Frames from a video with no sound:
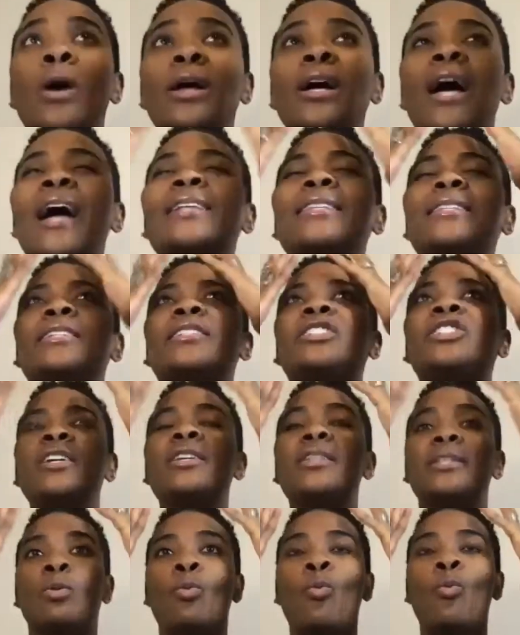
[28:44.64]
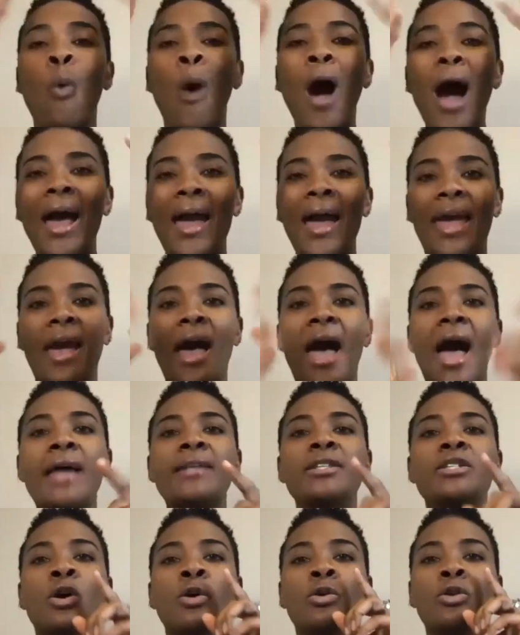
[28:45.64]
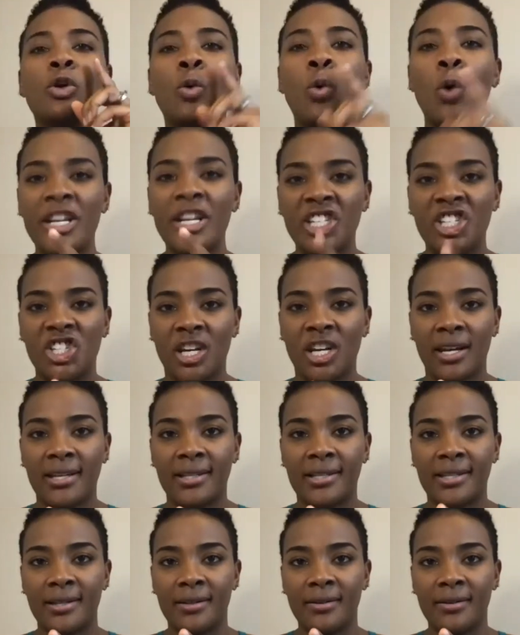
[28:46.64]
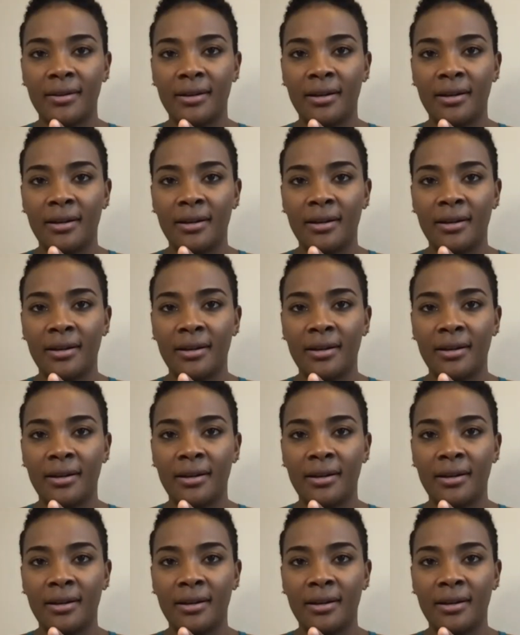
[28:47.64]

I said, geez, why? I don't question it.